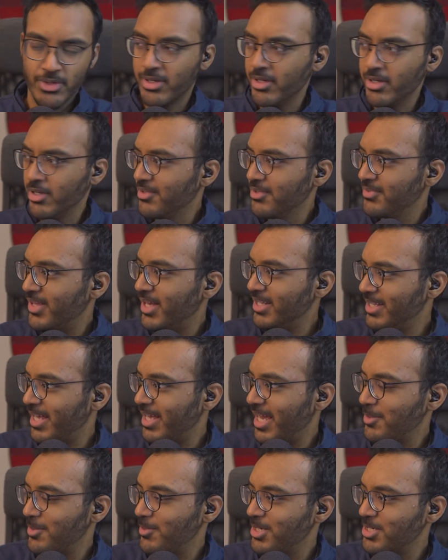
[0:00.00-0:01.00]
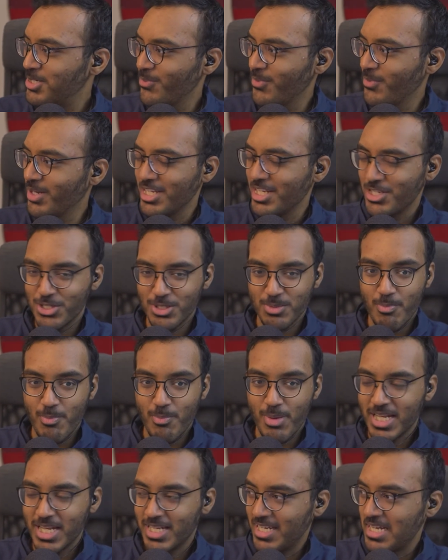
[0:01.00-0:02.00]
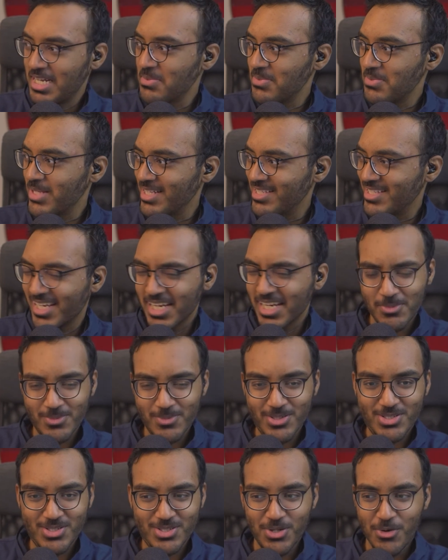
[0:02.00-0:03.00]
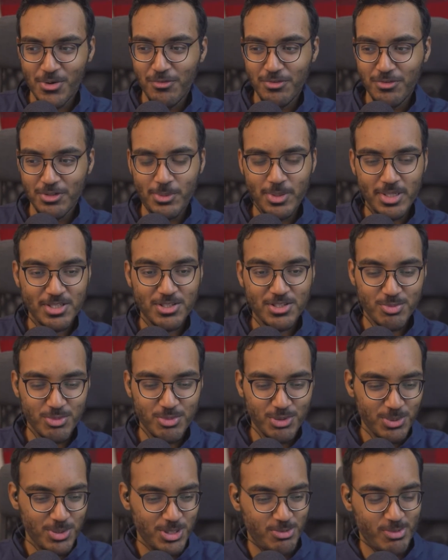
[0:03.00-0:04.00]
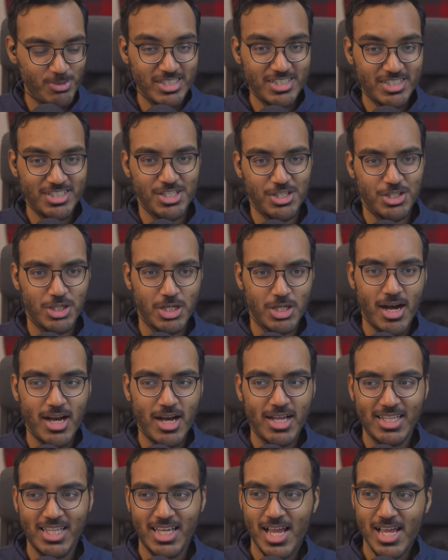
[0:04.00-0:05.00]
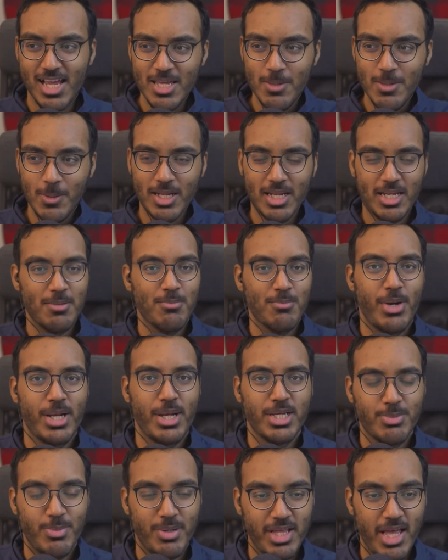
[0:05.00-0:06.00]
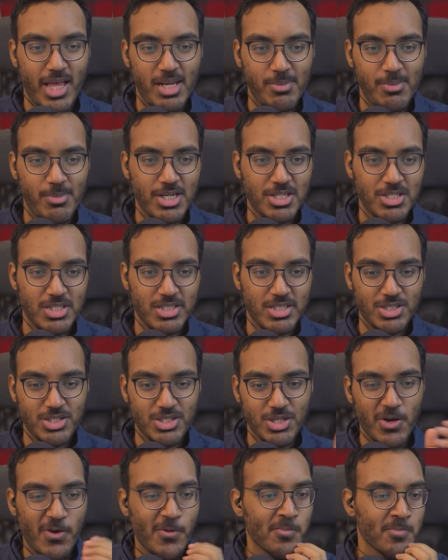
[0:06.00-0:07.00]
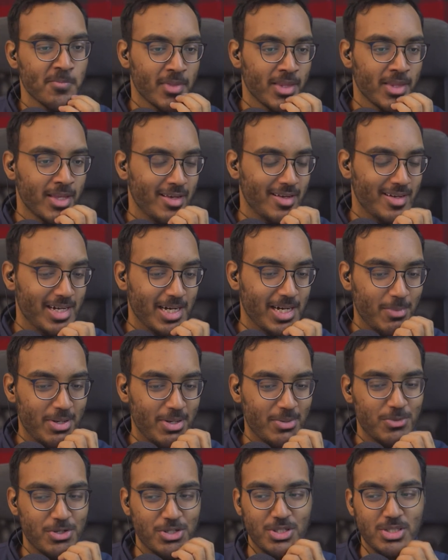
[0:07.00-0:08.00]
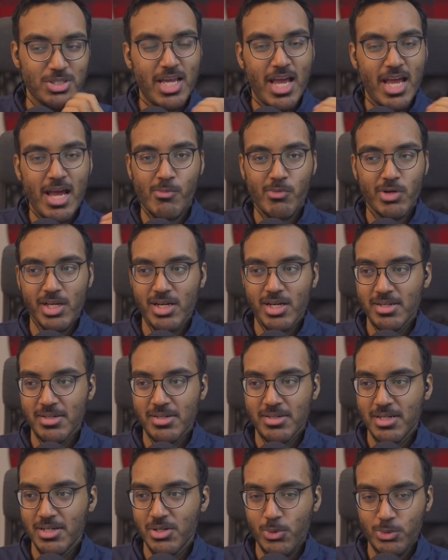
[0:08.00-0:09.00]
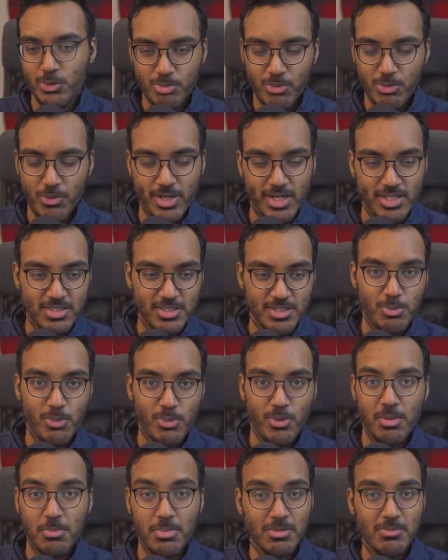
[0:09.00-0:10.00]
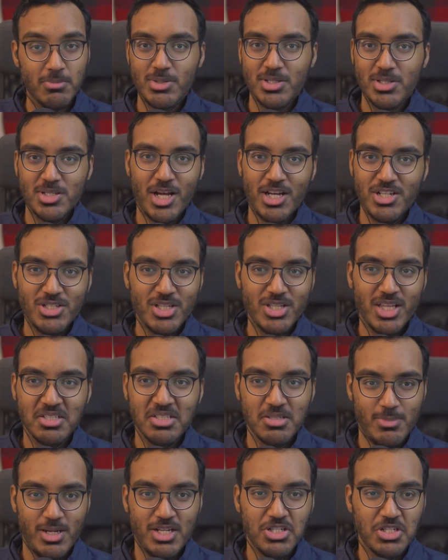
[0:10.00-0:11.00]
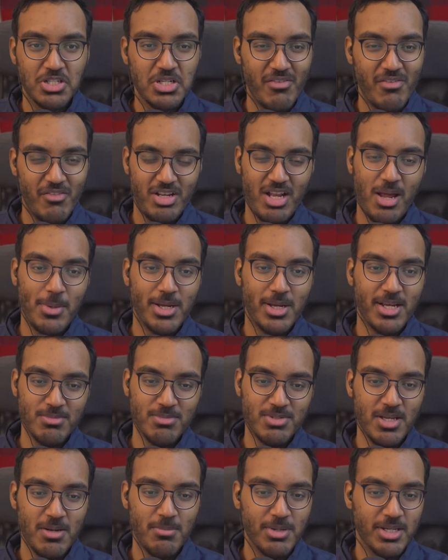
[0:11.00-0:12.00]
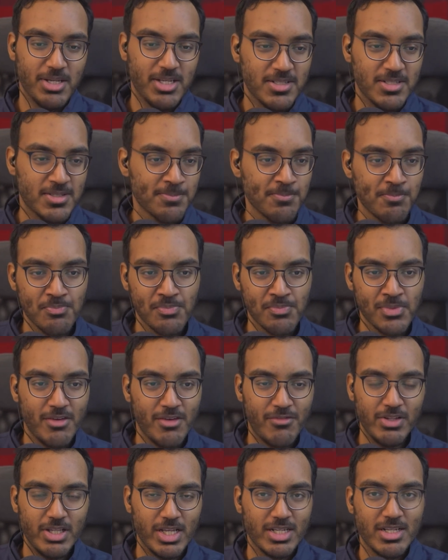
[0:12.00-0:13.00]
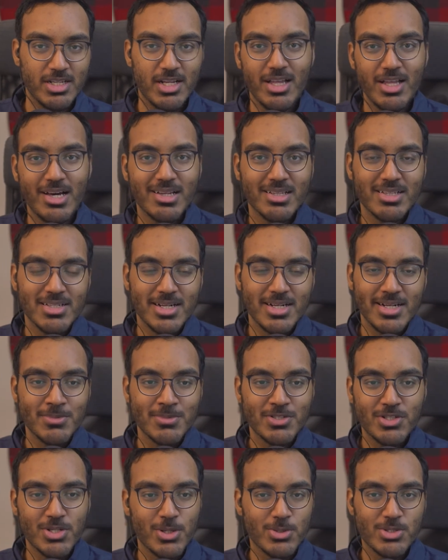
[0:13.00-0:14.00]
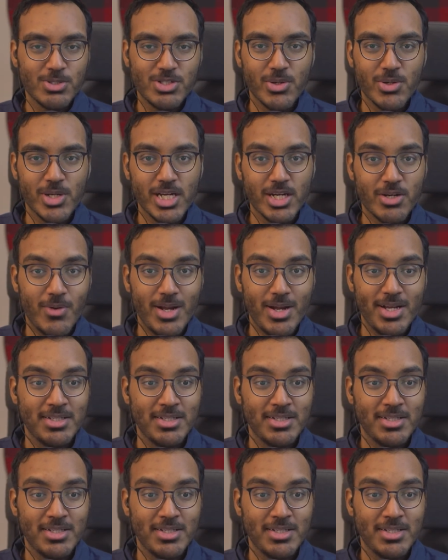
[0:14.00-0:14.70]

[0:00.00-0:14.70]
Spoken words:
The animation when he just bent down that second was so fluid and smooth, as well as his shot. Like, I keep getting impressed by the animation in the show, and we're just hammering on an old point at this point, but I just like to mention it every time it comes up because I feel like a lot of the times shows don't get credit